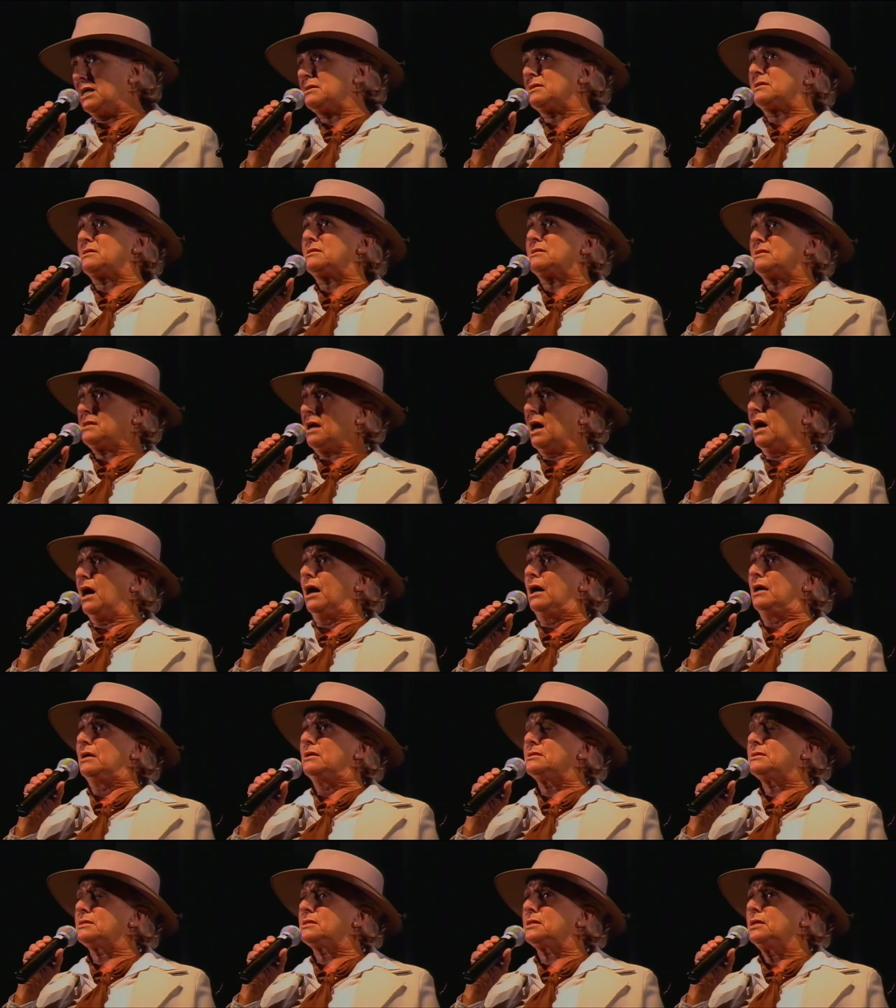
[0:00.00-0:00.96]

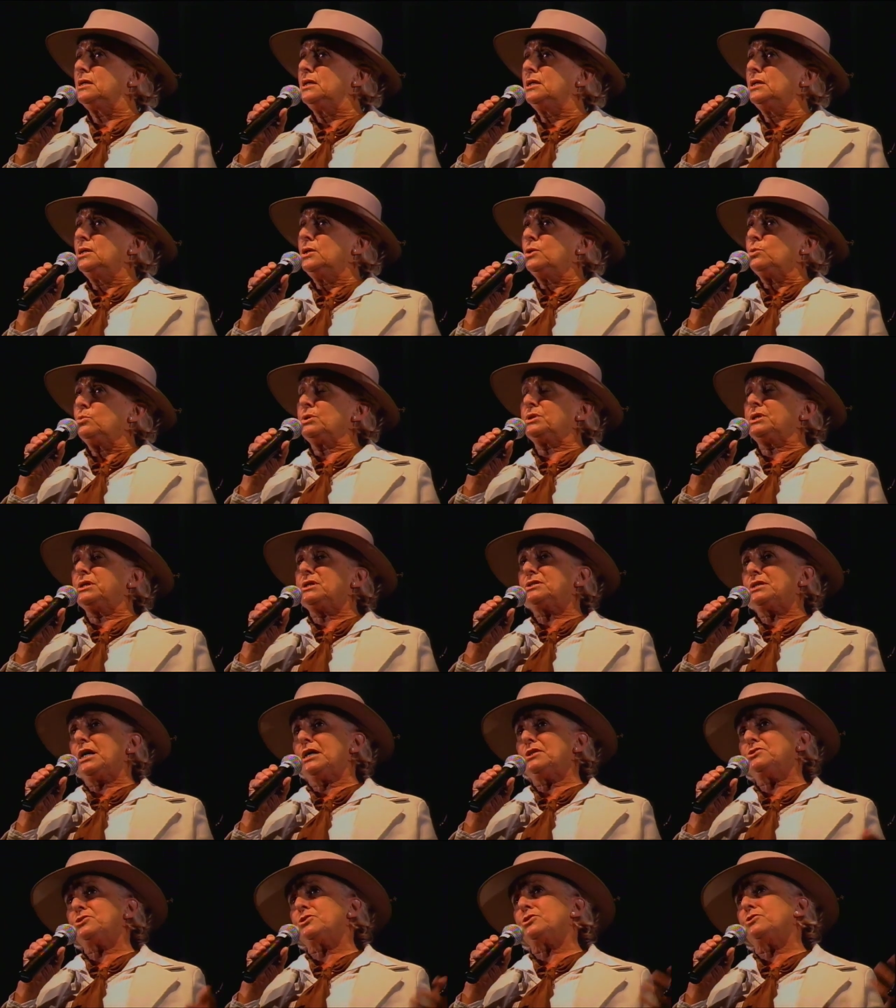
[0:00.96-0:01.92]
undersized, with a
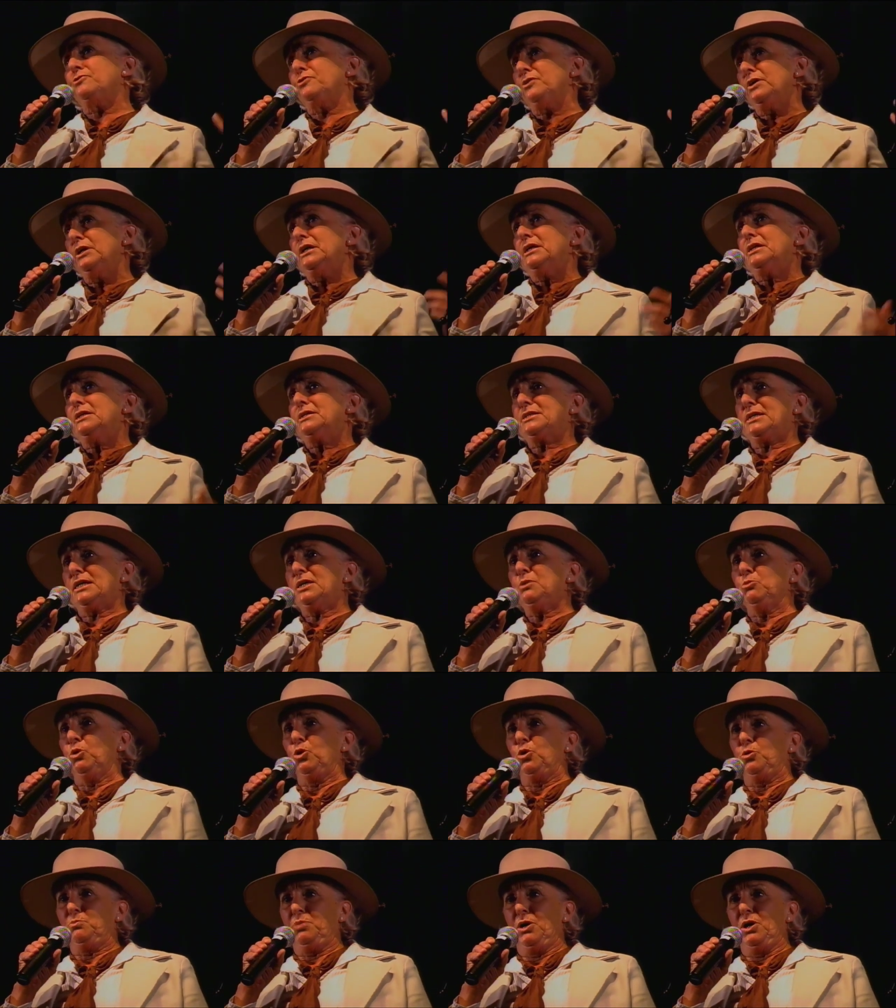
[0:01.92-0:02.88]
touch of
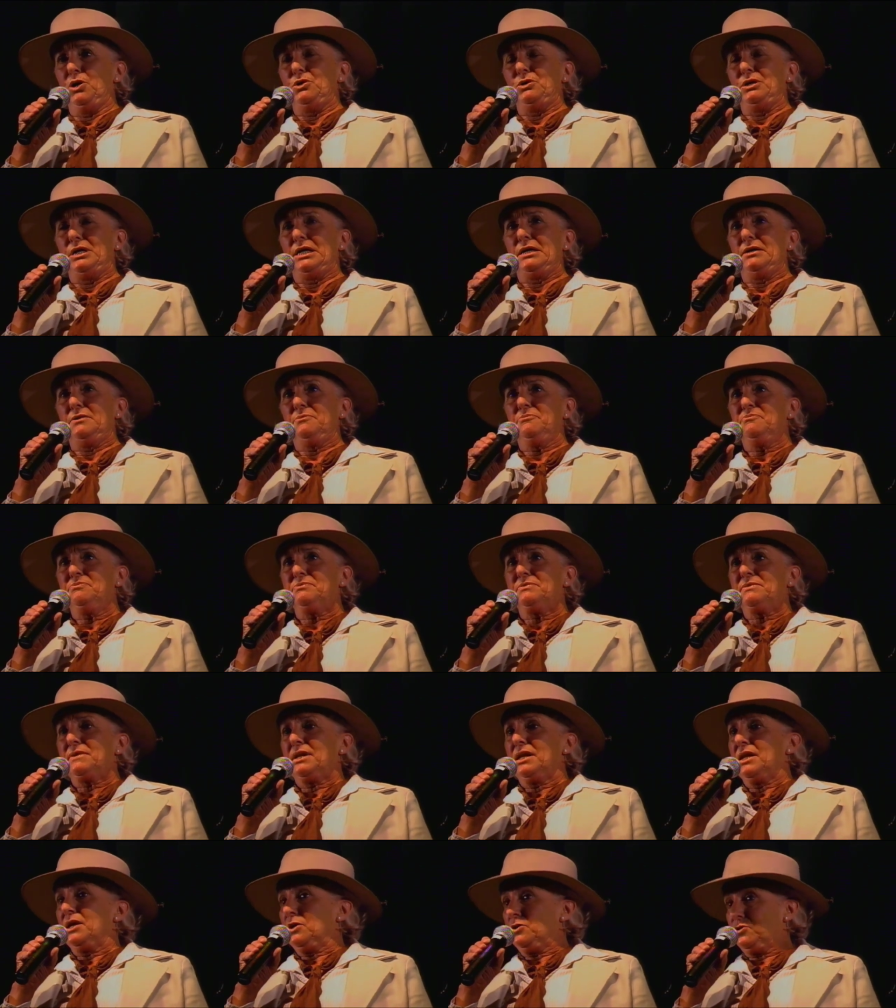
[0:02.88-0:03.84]
Timor pony,
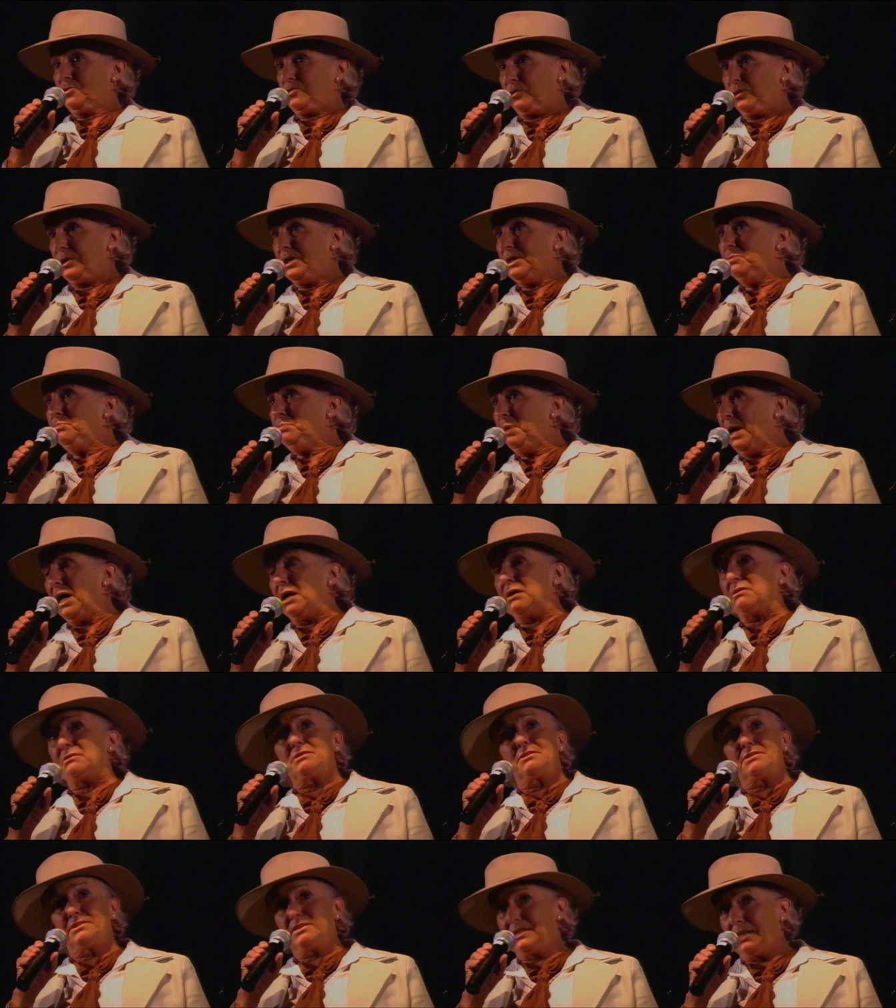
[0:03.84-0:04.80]
three
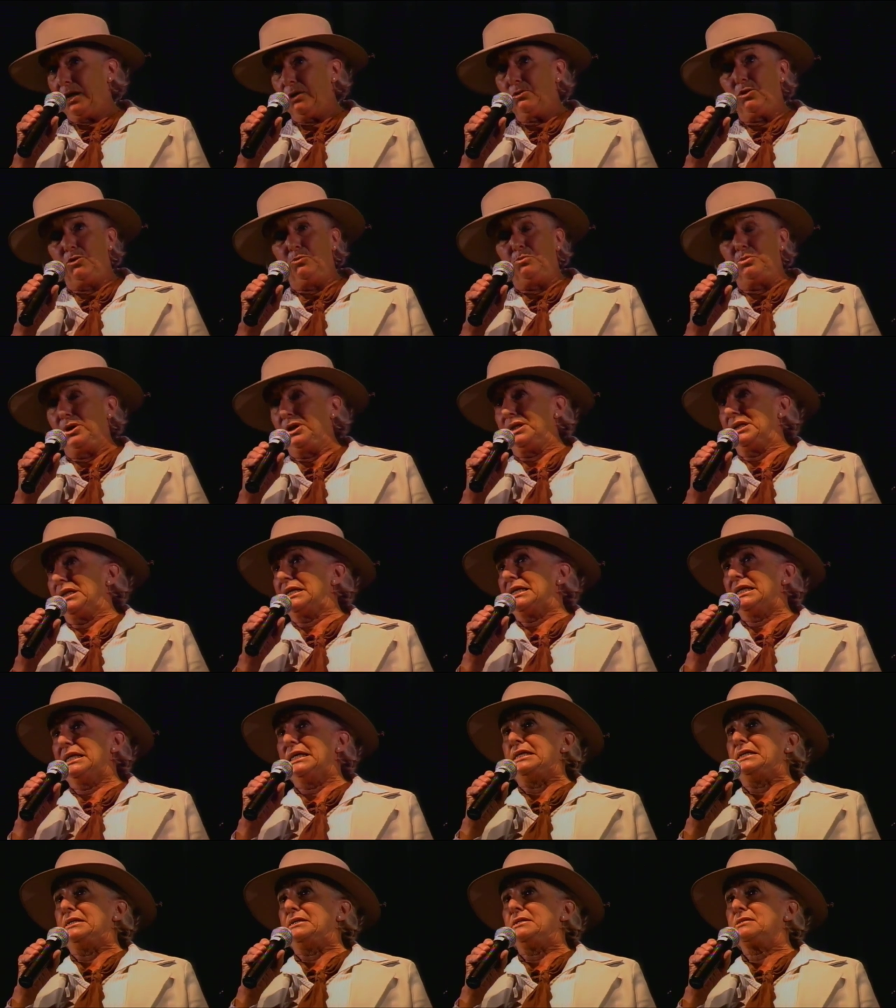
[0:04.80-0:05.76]
parts thoroughbred at
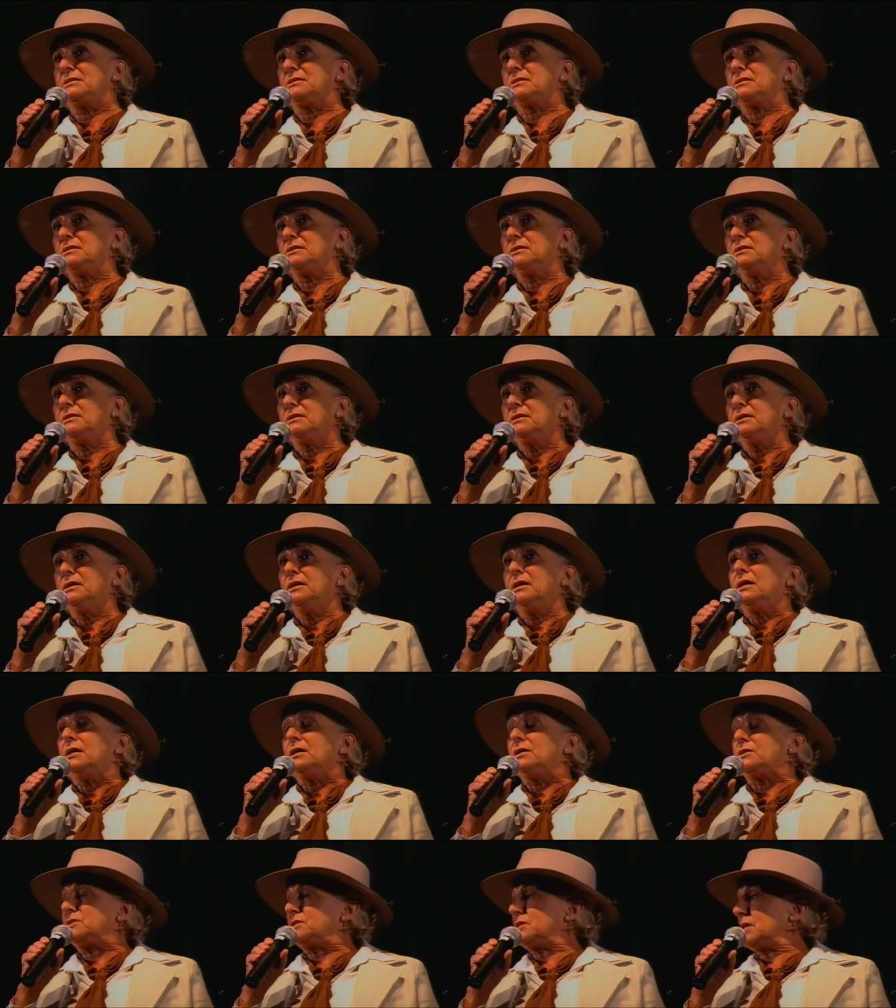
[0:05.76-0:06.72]
least,
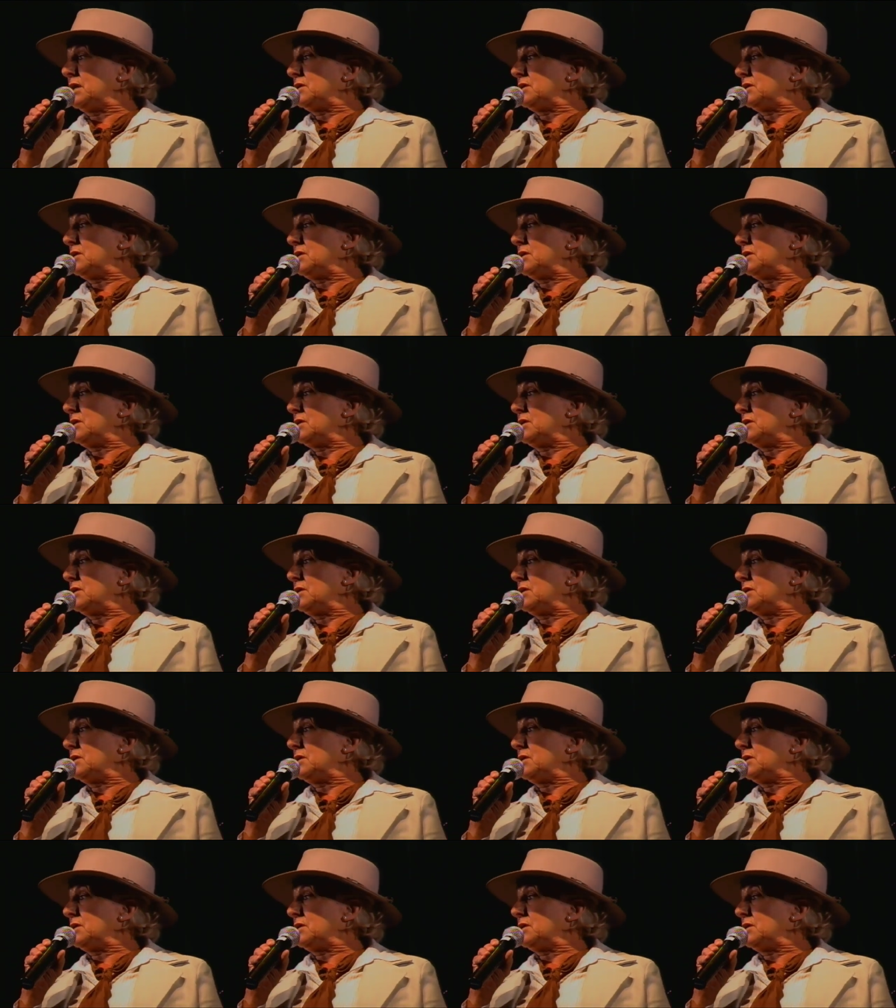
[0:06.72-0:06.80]
and